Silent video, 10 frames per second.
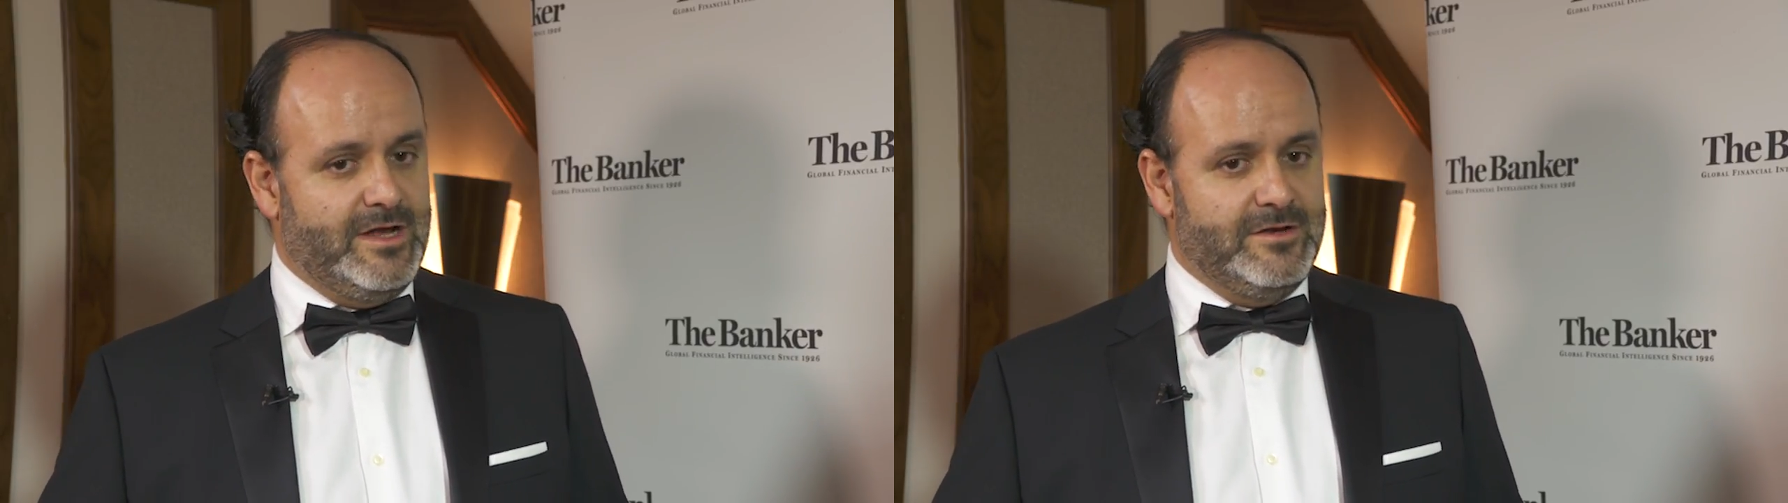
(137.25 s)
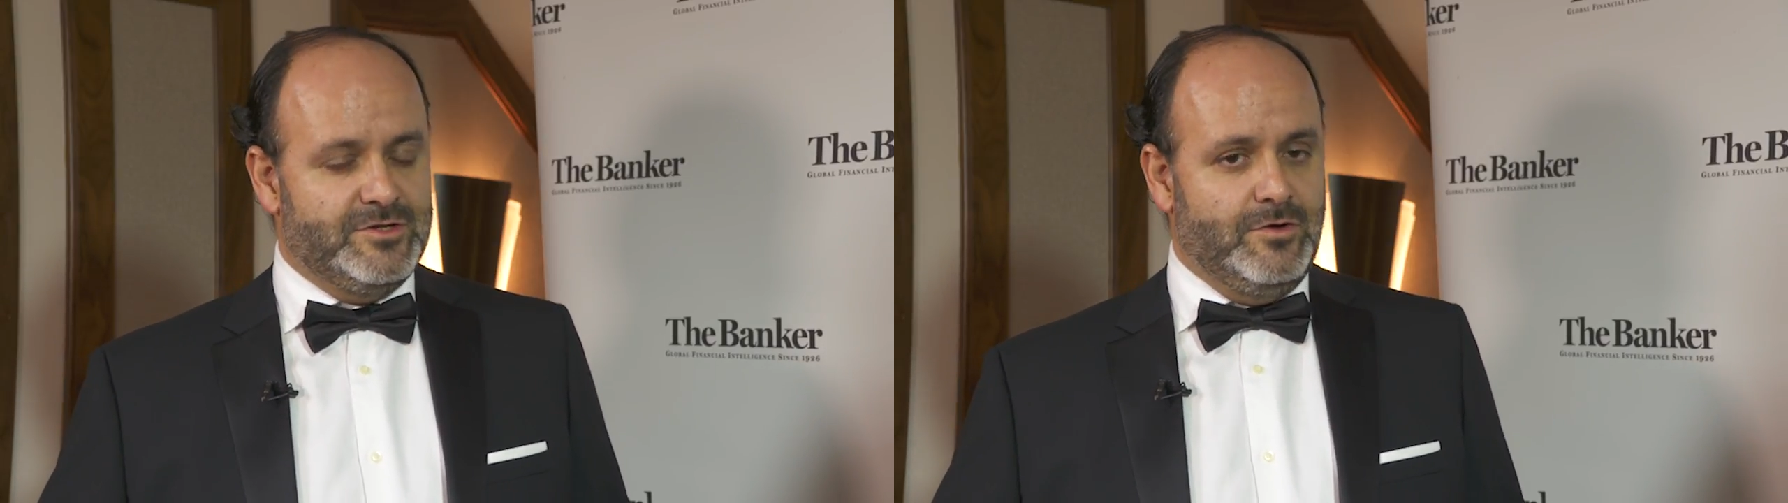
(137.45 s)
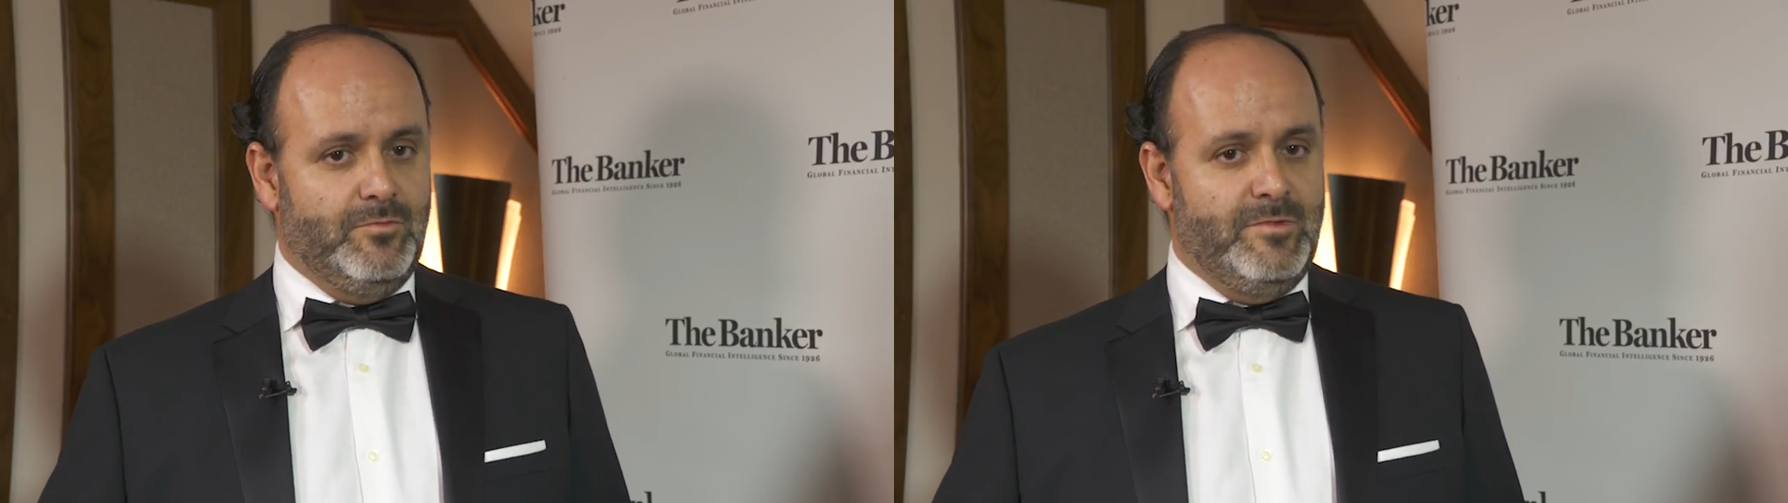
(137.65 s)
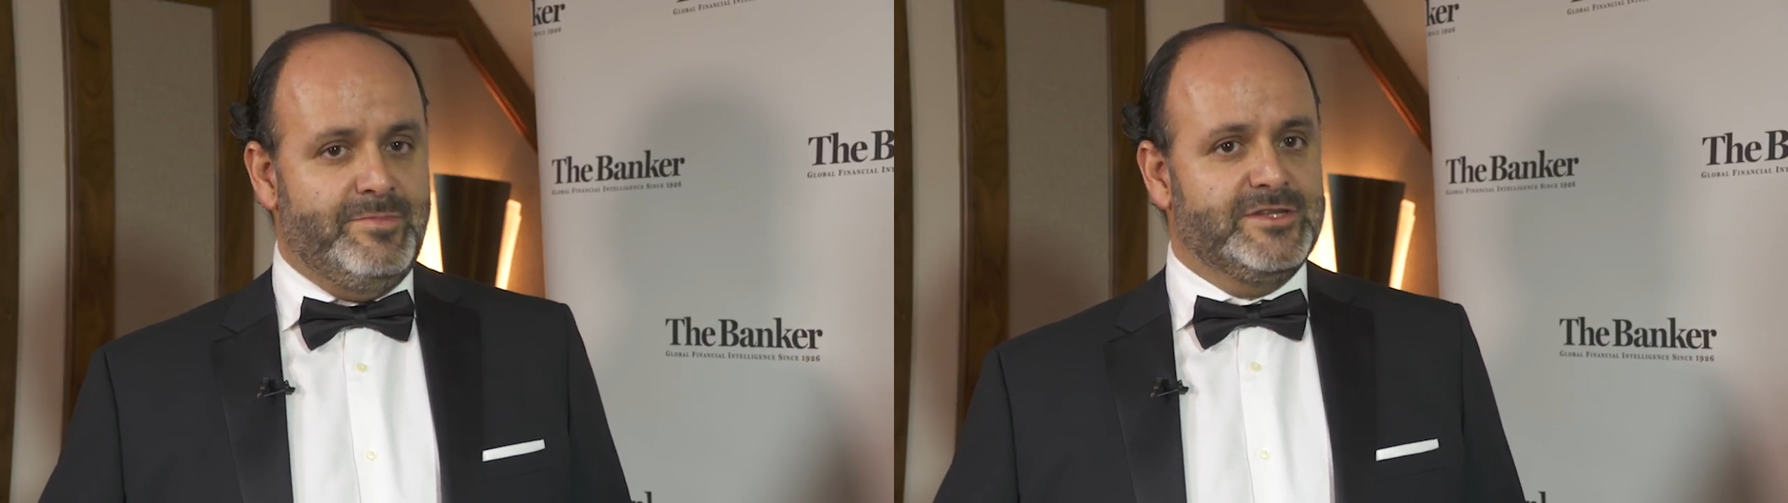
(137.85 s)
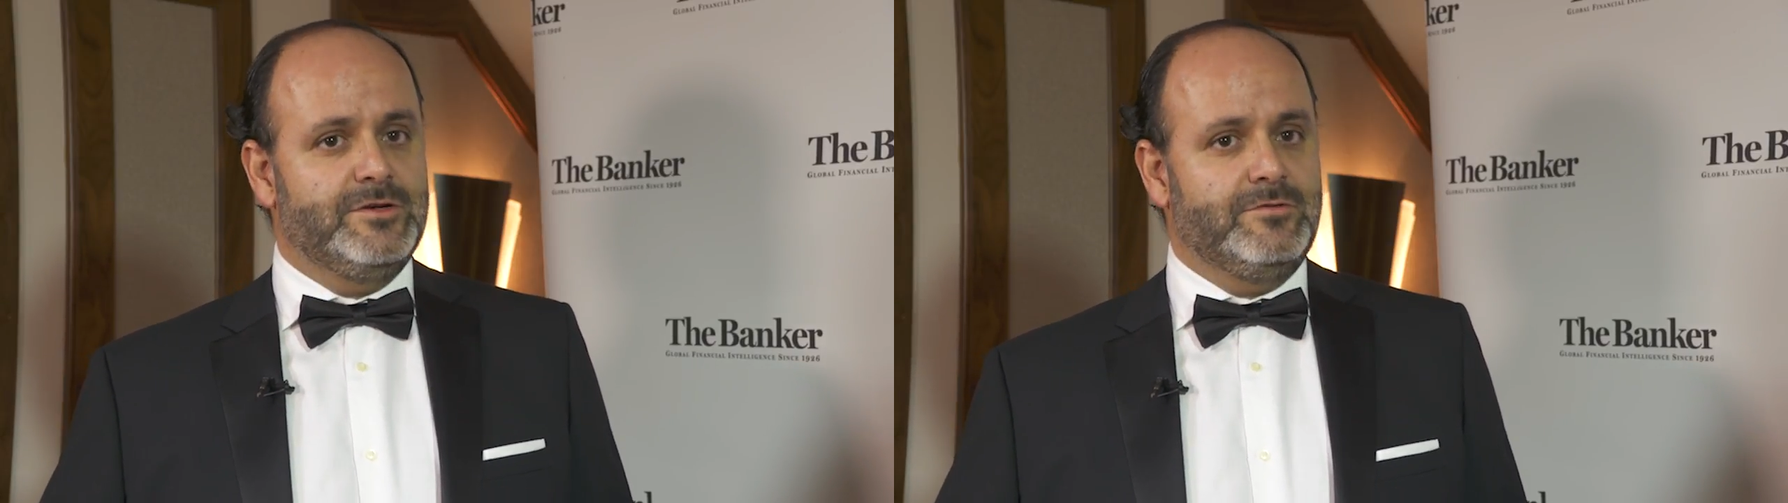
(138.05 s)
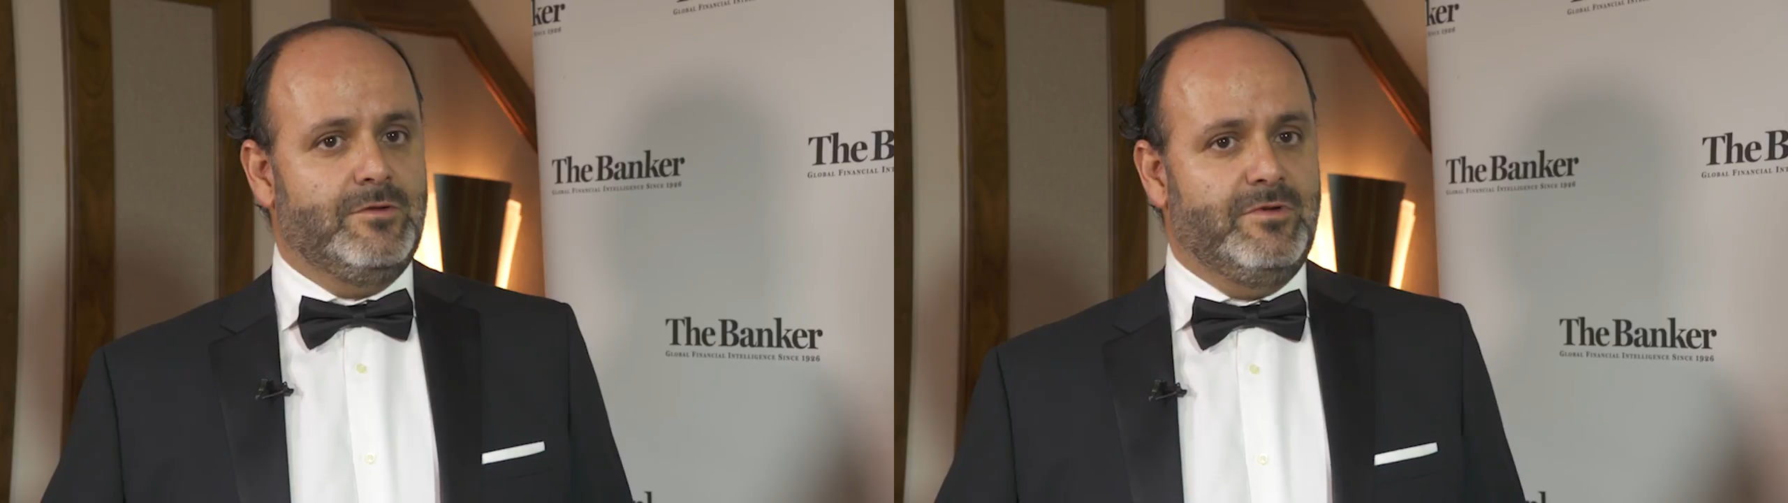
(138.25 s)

And so in particular,